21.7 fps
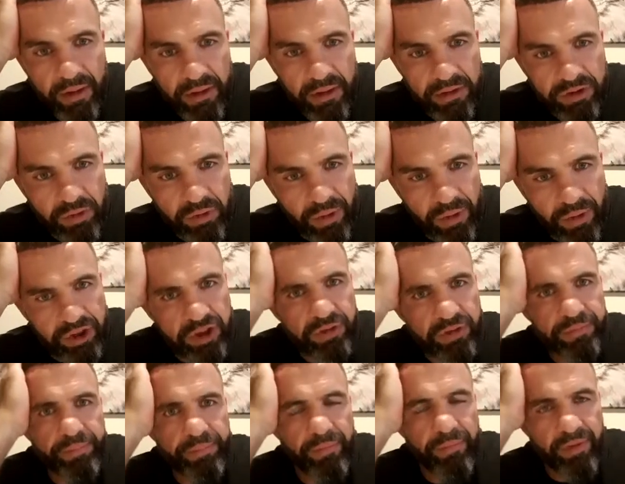So I'd
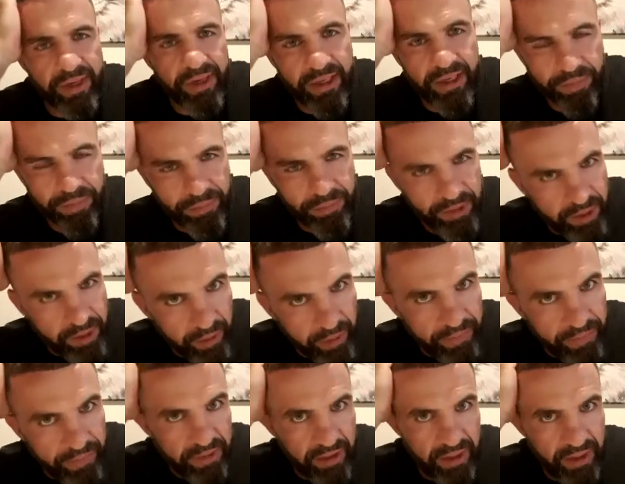just been released from the
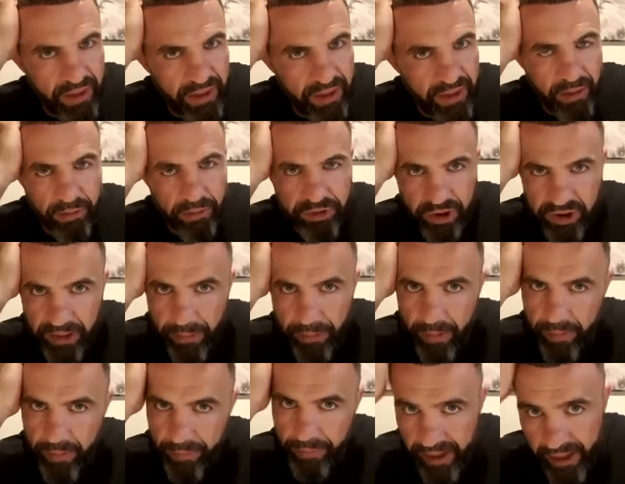UFC and I was just
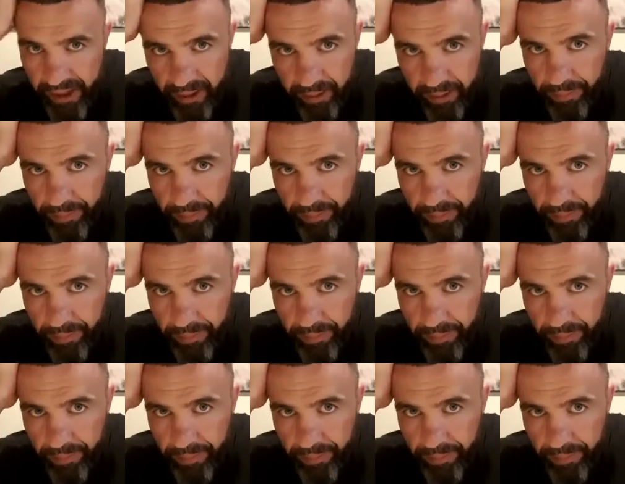coming back.